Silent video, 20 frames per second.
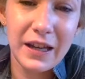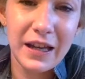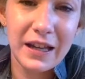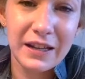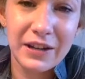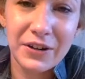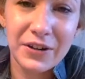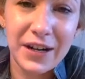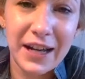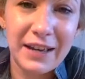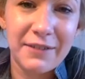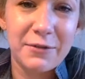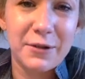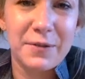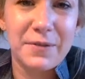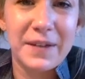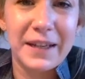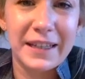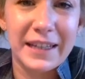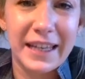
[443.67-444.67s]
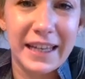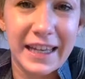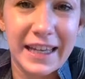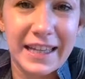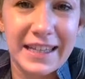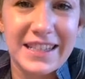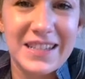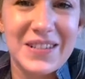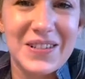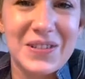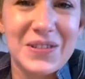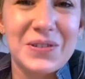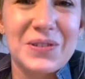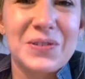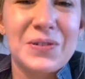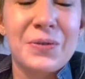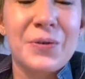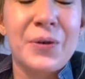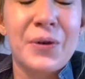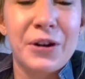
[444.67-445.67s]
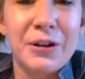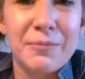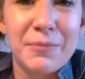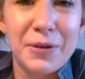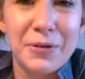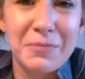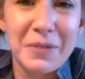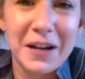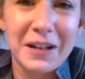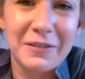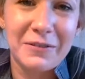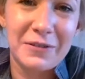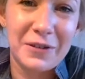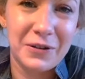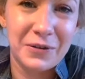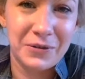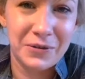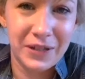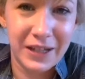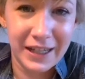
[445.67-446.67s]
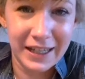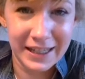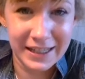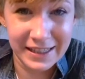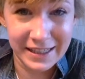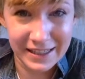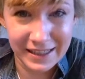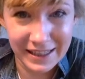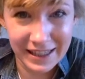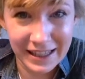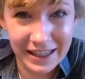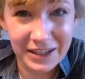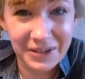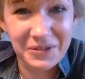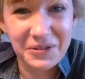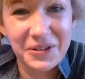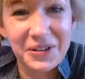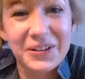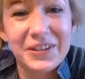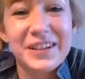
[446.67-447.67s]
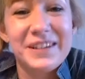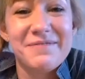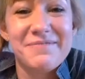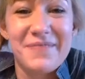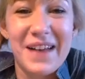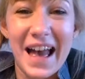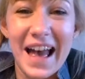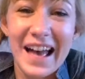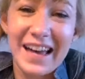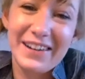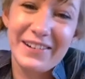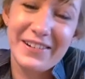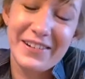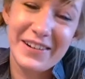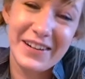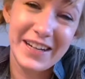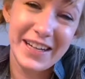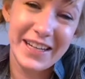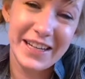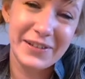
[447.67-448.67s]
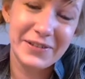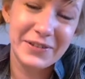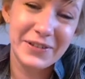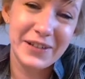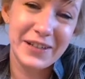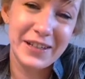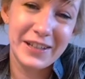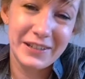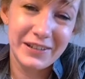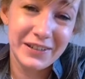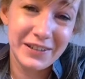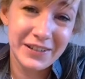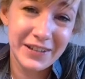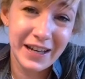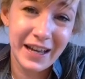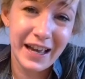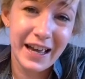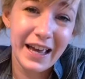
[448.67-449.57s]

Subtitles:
Not everything the kids do on a mobile phone is equally bad or equally good.